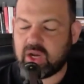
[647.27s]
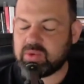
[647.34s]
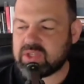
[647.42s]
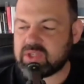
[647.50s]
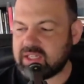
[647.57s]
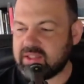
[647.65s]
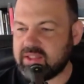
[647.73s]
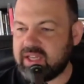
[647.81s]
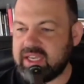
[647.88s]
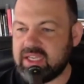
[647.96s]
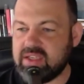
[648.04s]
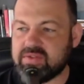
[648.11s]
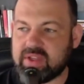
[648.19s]
So I was going
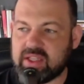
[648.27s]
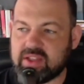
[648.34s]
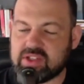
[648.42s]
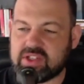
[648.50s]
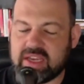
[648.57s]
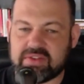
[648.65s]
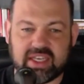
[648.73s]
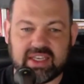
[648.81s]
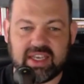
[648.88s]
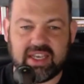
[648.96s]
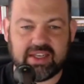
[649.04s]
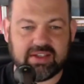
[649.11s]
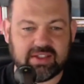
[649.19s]
to leave and the
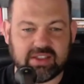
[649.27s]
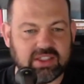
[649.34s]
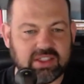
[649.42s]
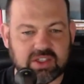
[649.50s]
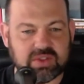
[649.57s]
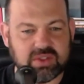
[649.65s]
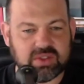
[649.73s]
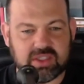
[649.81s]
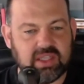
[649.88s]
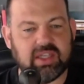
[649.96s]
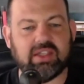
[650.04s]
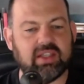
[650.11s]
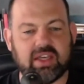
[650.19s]
GFC hit and you
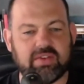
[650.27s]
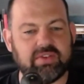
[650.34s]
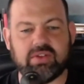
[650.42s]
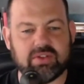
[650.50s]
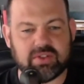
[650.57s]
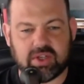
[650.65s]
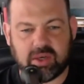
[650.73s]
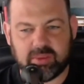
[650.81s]
didn't leave a